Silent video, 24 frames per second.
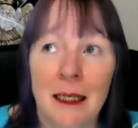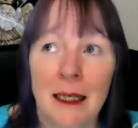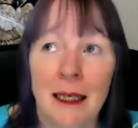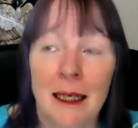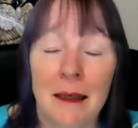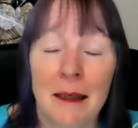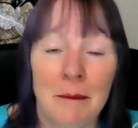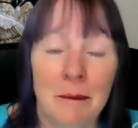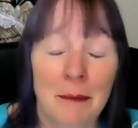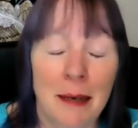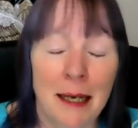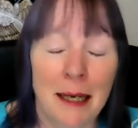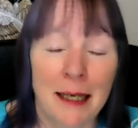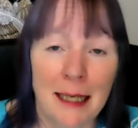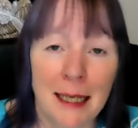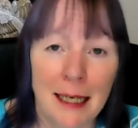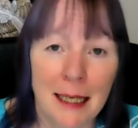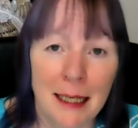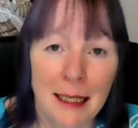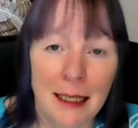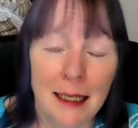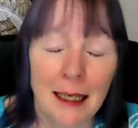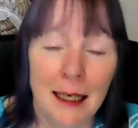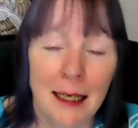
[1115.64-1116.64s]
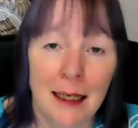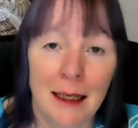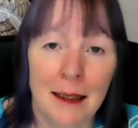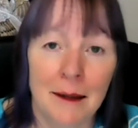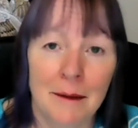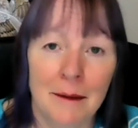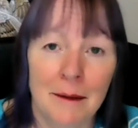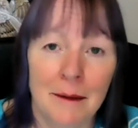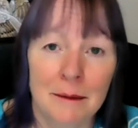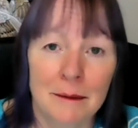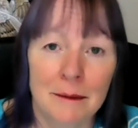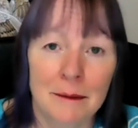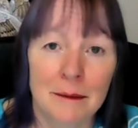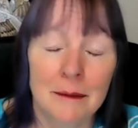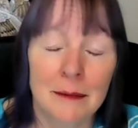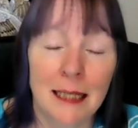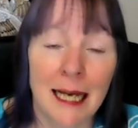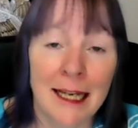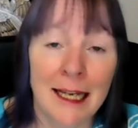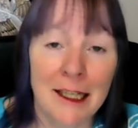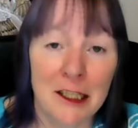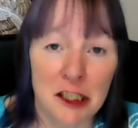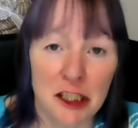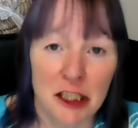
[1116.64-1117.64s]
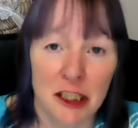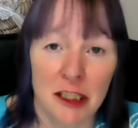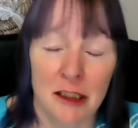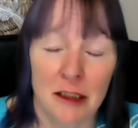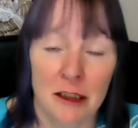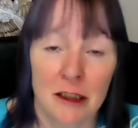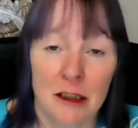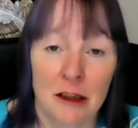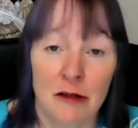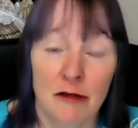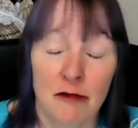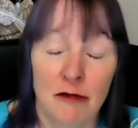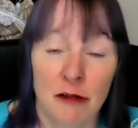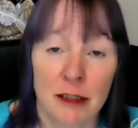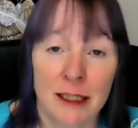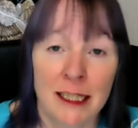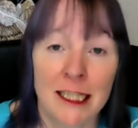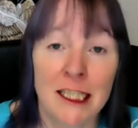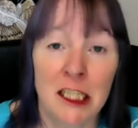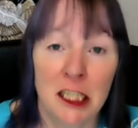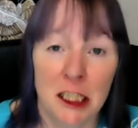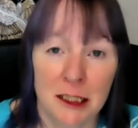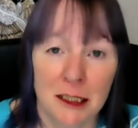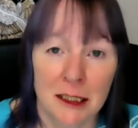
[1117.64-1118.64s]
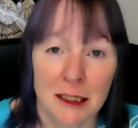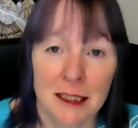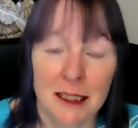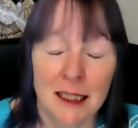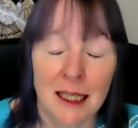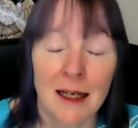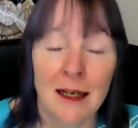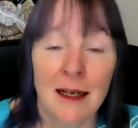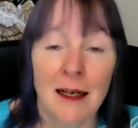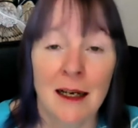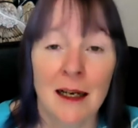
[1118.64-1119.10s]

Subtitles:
many ancient traditions,